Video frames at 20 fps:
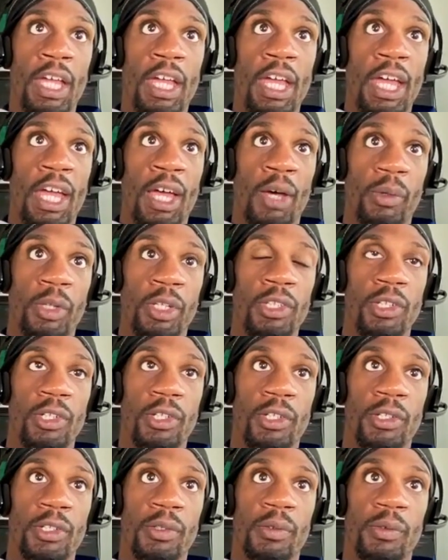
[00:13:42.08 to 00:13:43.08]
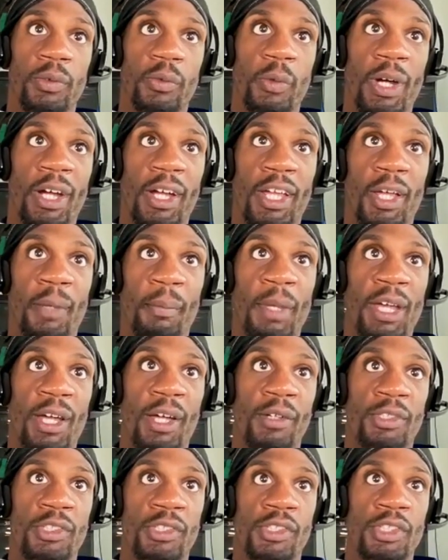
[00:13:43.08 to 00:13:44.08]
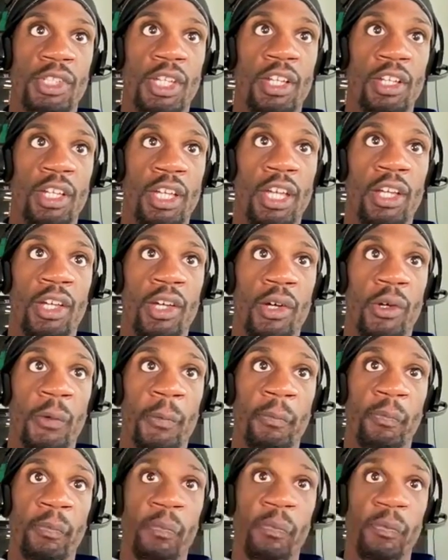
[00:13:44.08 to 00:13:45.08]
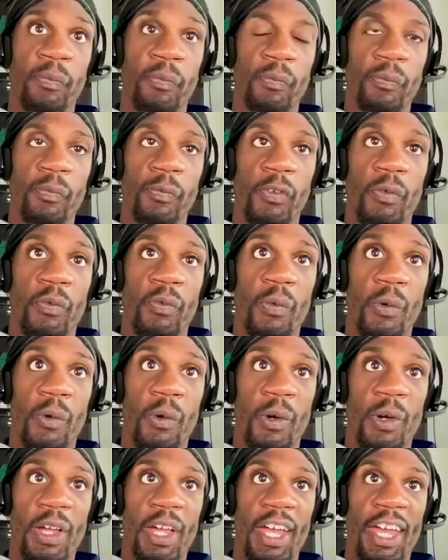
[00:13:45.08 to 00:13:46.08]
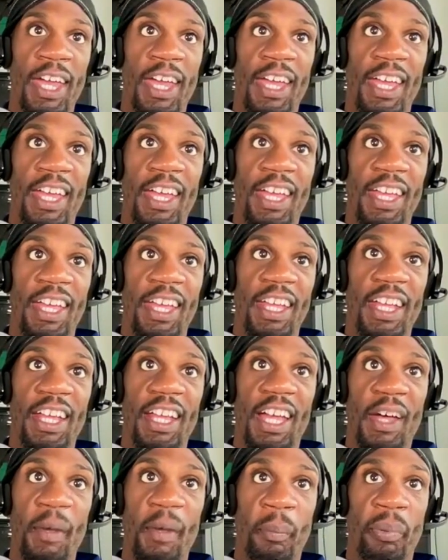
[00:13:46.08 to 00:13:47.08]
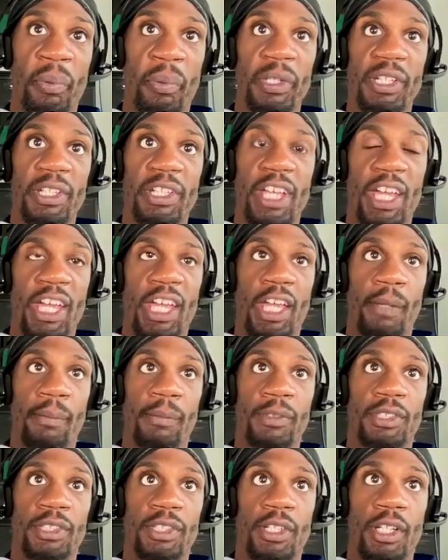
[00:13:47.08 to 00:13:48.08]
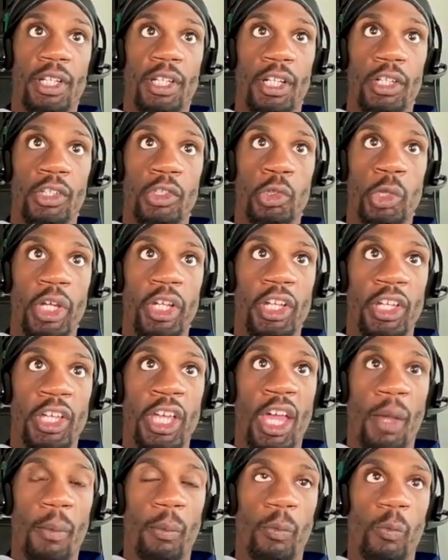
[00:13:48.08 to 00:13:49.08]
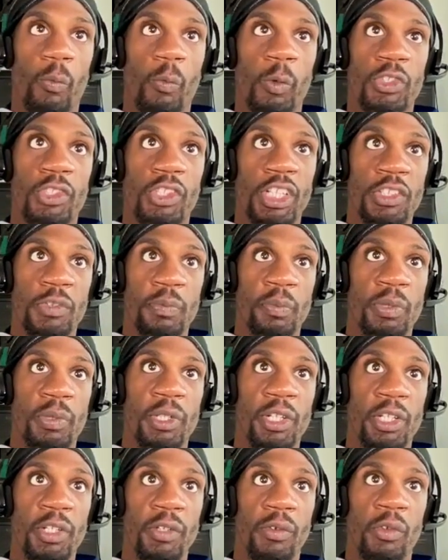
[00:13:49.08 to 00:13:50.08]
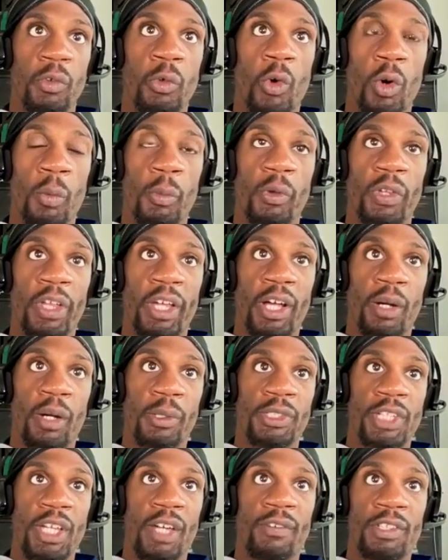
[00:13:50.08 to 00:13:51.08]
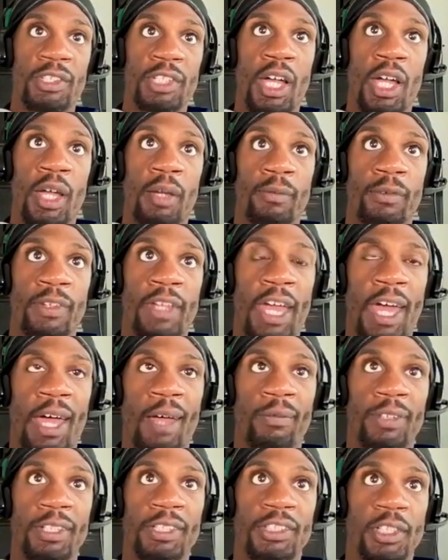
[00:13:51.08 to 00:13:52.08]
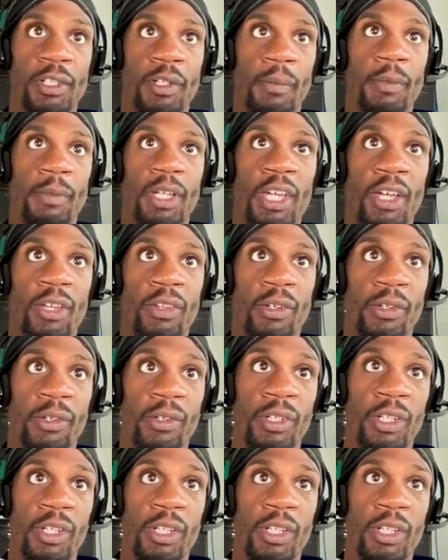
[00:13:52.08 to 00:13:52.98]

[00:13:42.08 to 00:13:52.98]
out here where I am now to San Diego for a pre-games training camp, which that's pretty normal. They always have a time for the athletes to come together